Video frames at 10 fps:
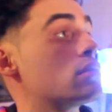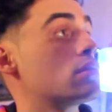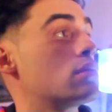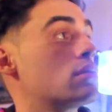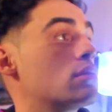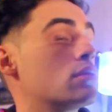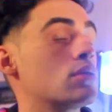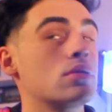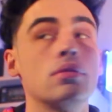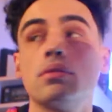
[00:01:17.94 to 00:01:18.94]

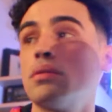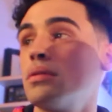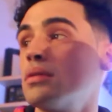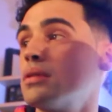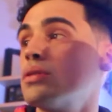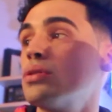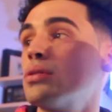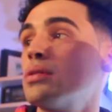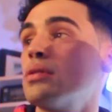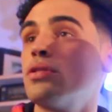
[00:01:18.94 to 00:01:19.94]

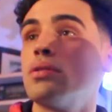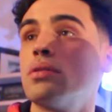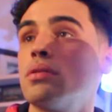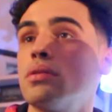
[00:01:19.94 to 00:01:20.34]
Nobody speaks.